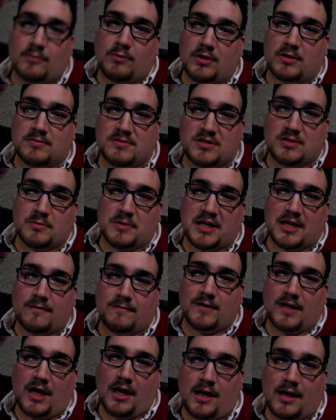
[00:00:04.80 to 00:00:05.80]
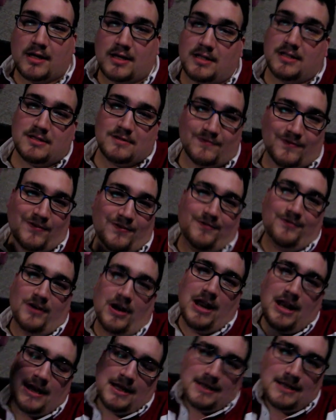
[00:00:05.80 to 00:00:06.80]
welcome to the weekend vlog. It's
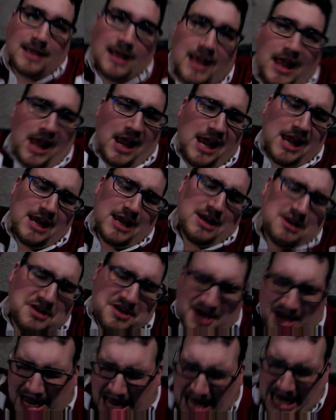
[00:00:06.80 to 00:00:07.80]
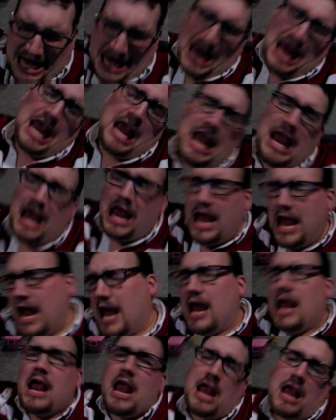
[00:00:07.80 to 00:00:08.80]
Friday night,
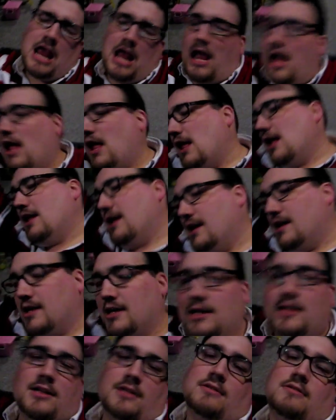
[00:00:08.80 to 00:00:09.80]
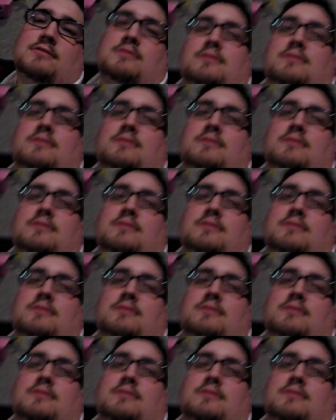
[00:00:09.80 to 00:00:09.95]
yay! I